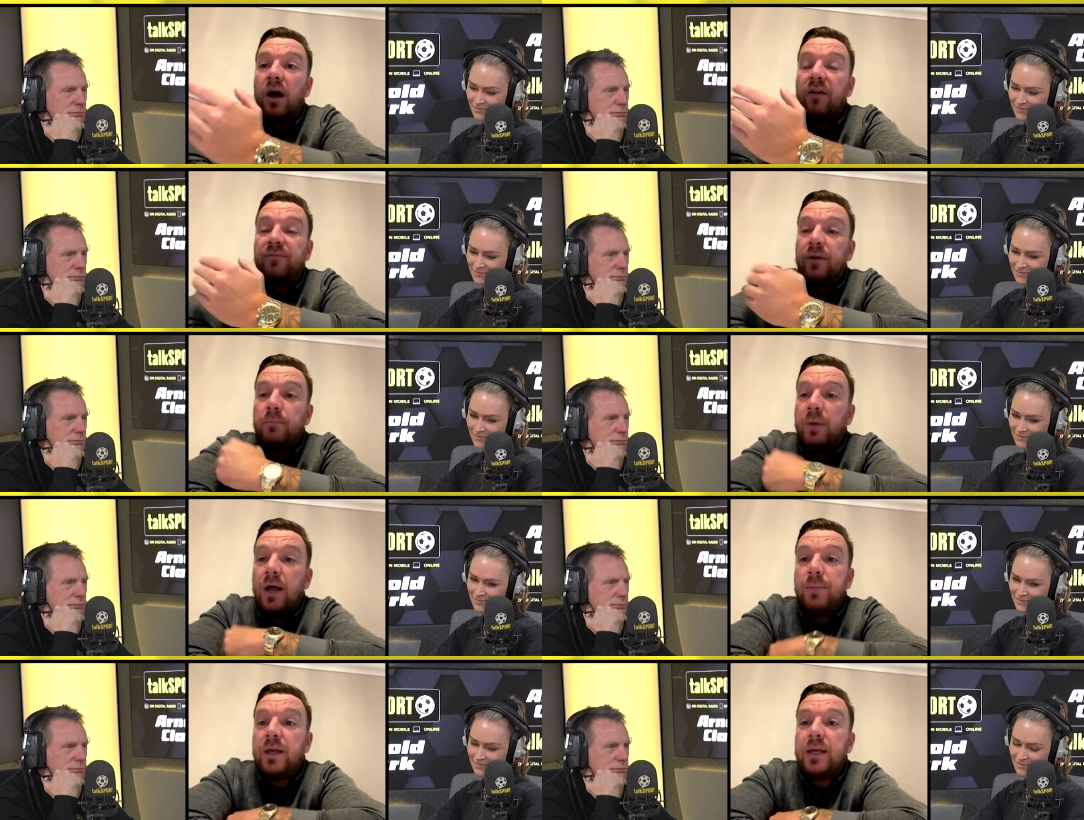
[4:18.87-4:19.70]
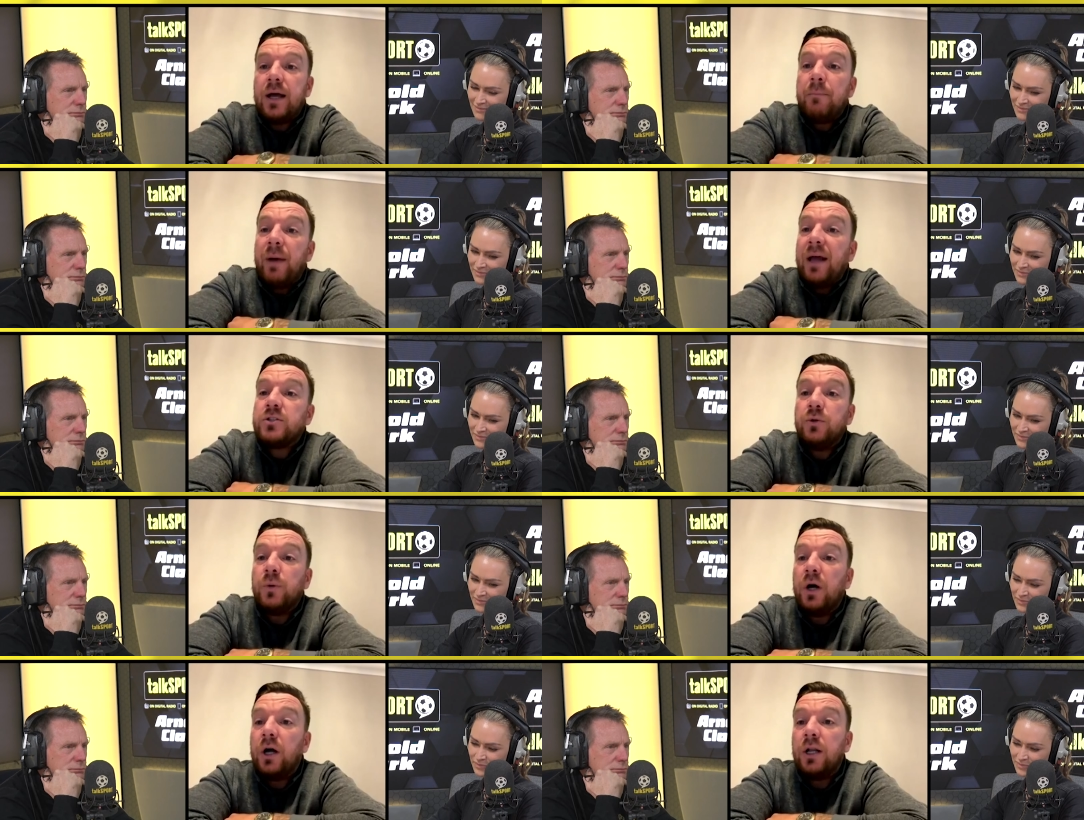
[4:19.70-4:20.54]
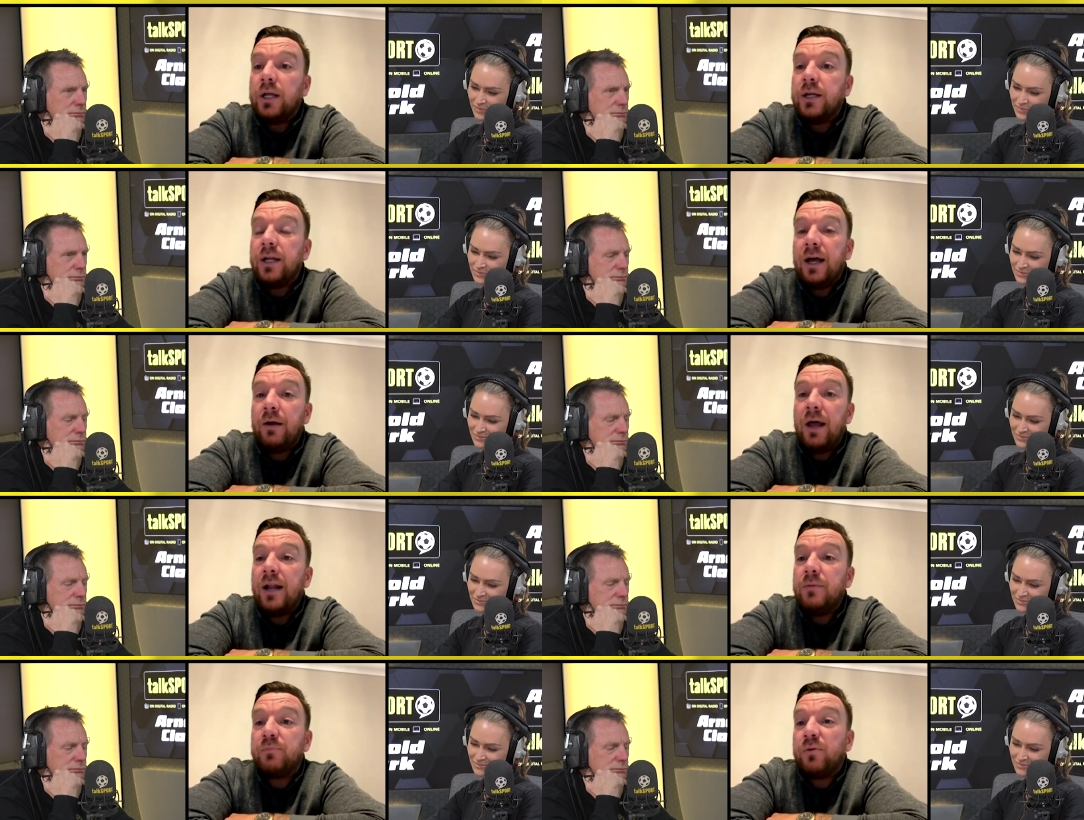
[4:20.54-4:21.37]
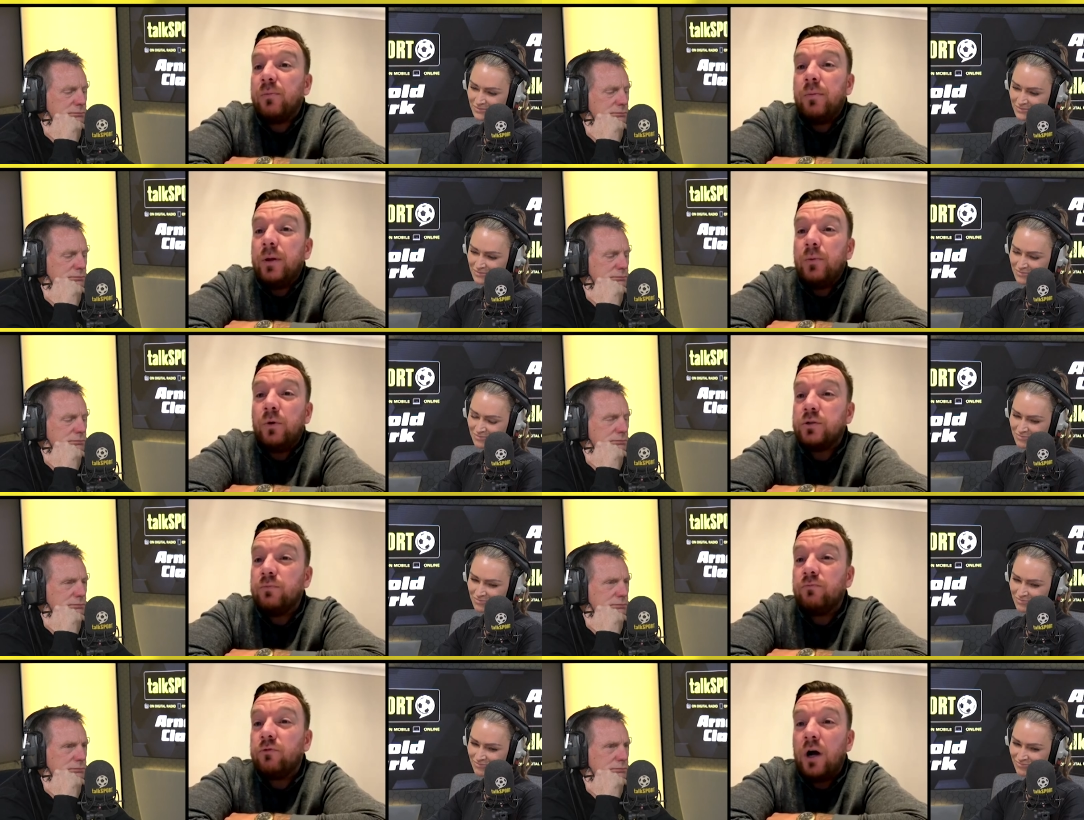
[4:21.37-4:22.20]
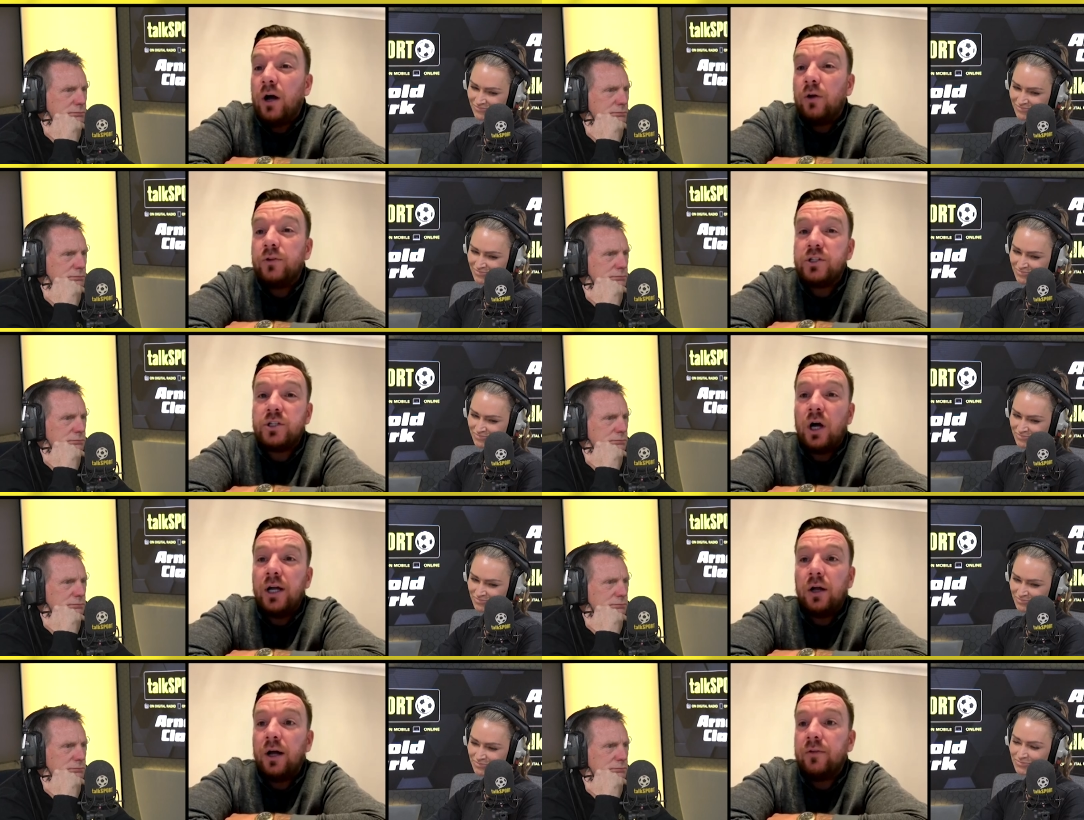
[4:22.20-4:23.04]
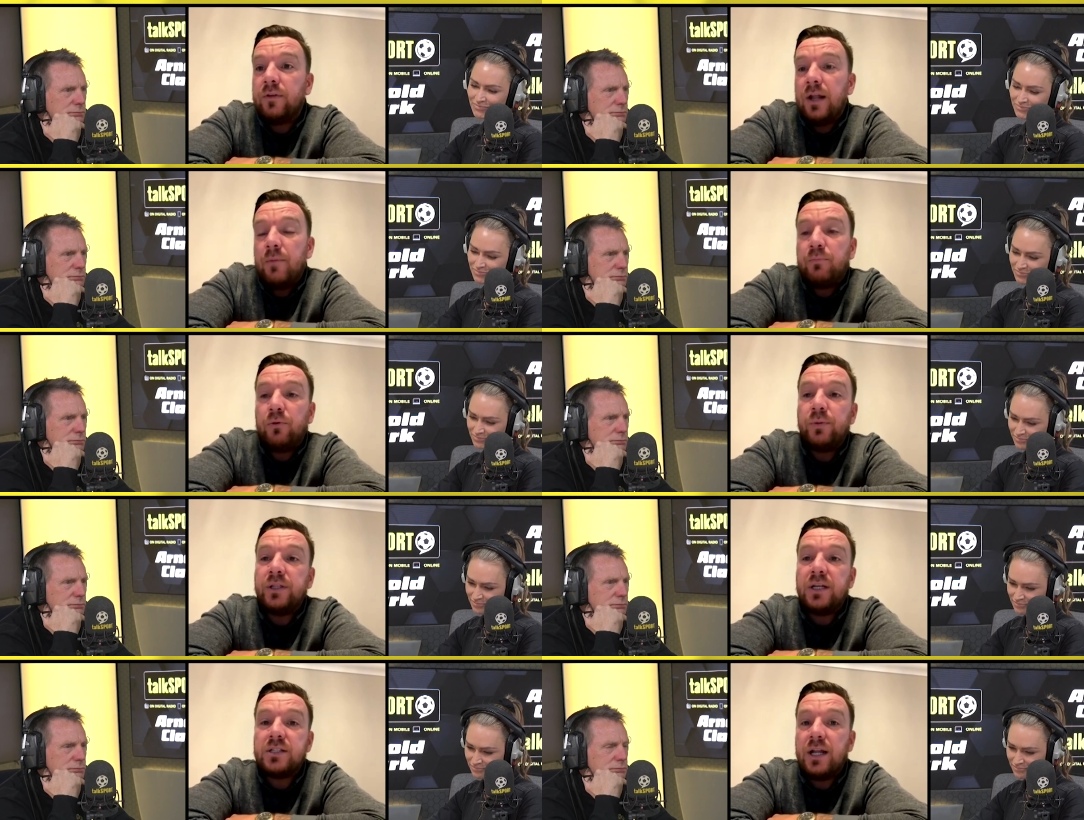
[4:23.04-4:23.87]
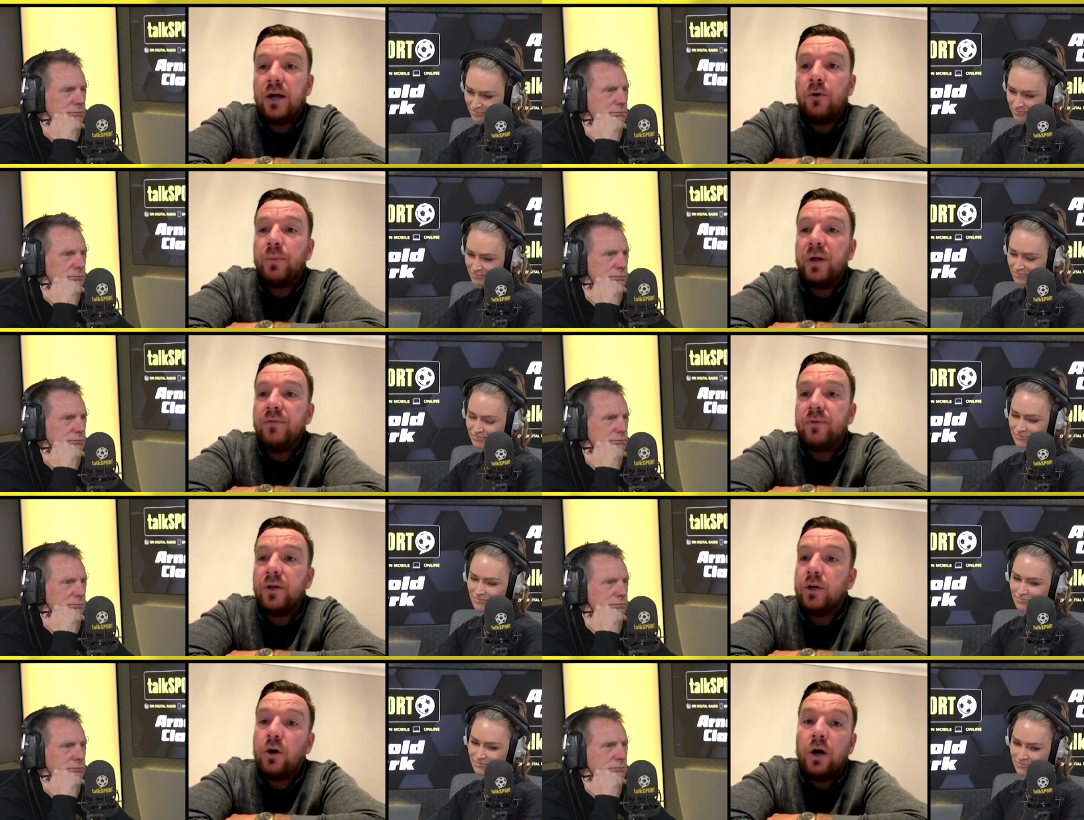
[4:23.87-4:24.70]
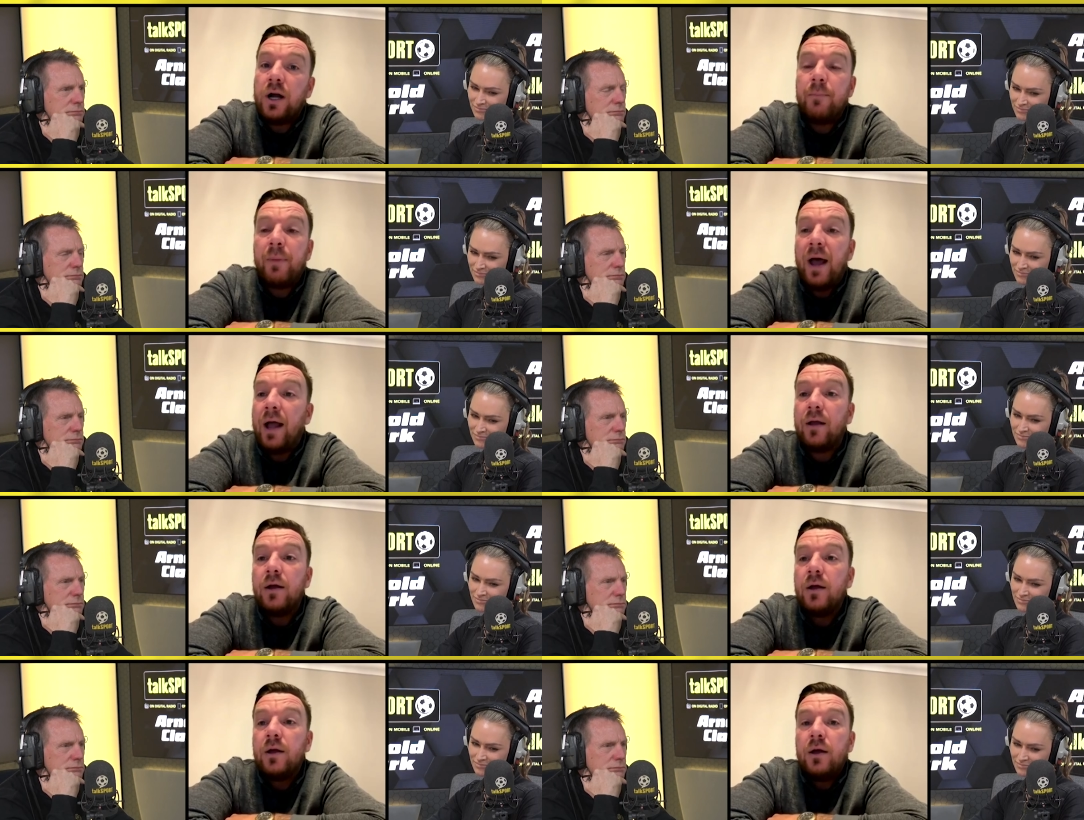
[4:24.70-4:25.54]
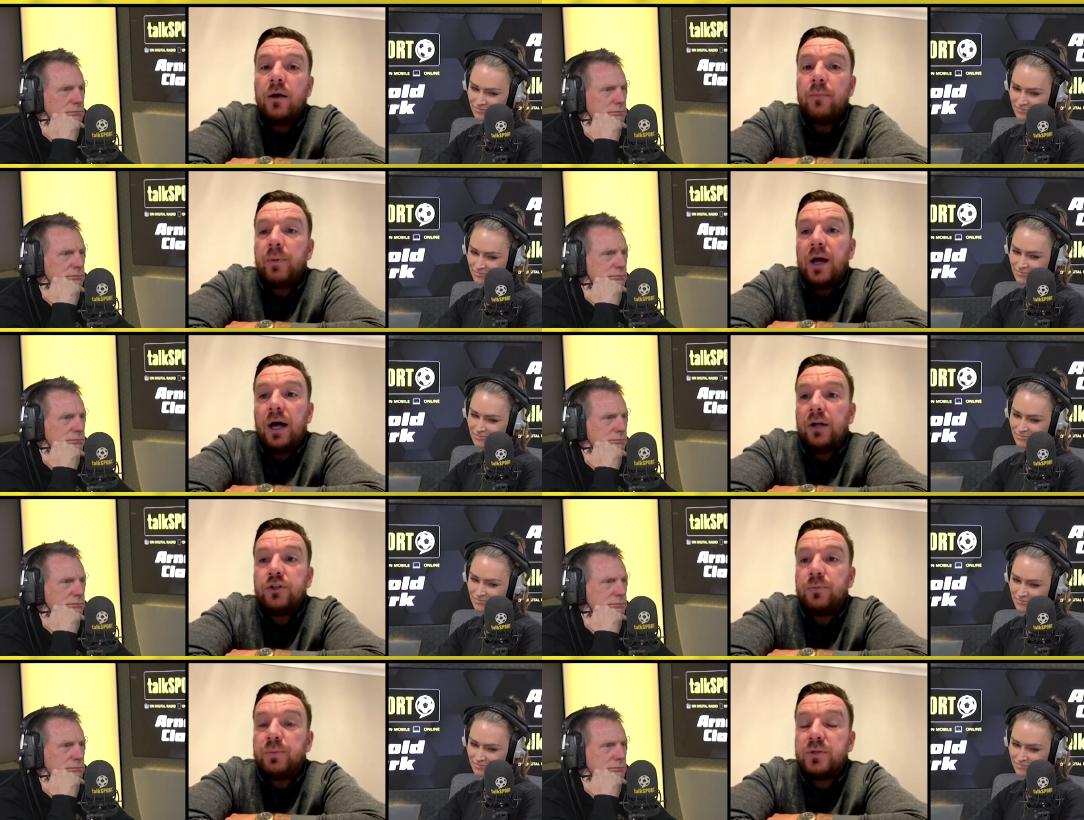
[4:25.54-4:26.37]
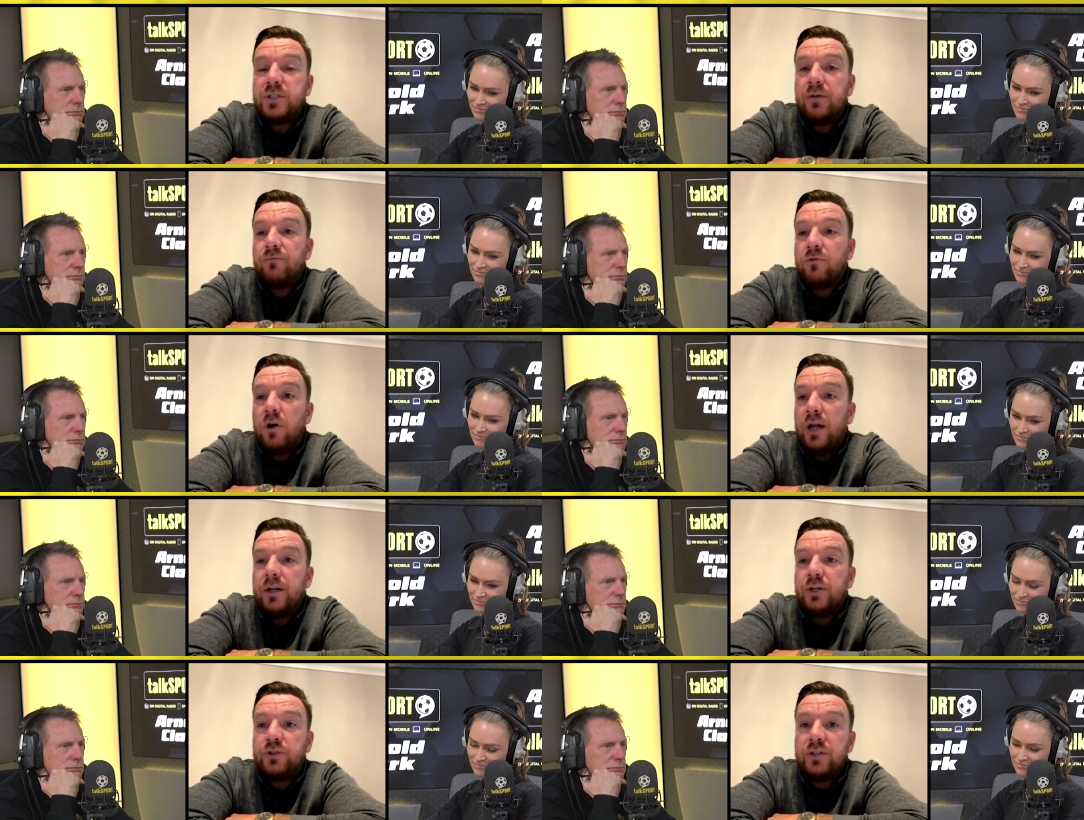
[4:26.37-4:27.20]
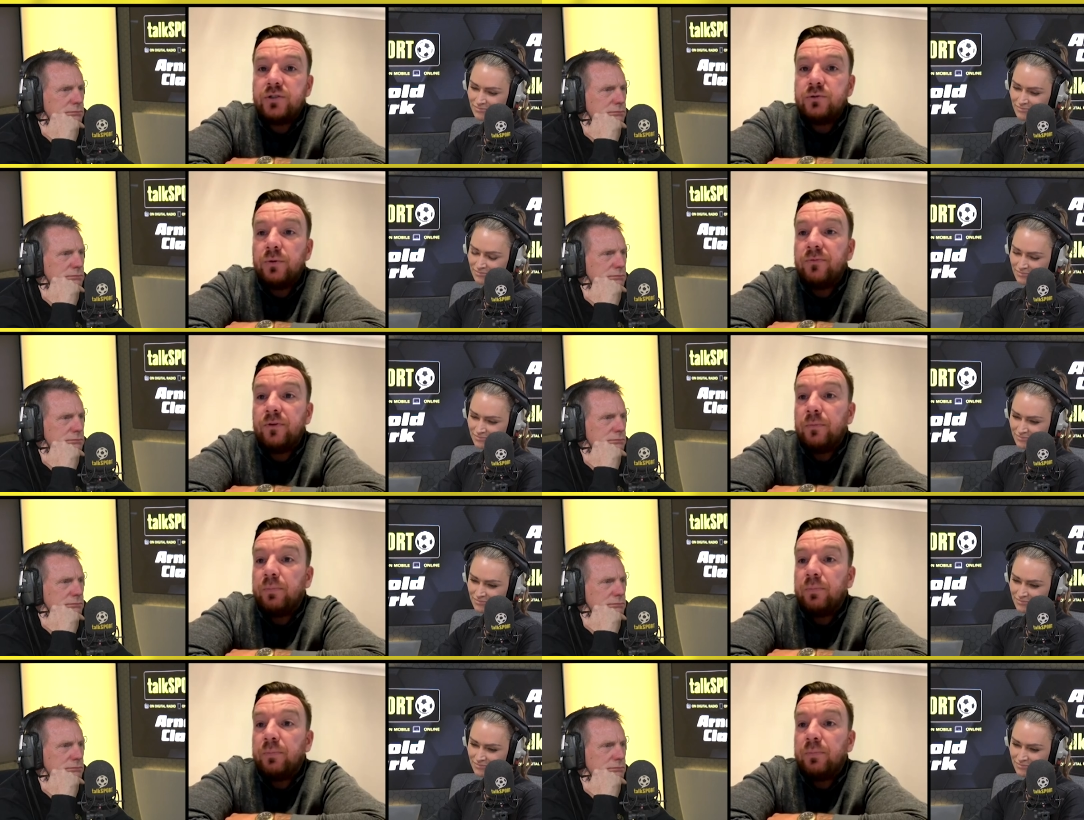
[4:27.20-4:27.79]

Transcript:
Speaker 1: I think maybe he come back too early, and he probably wasn't right on the sidelines, and that probably doesn't help either. You got to come back and be 100% right in the dressing room for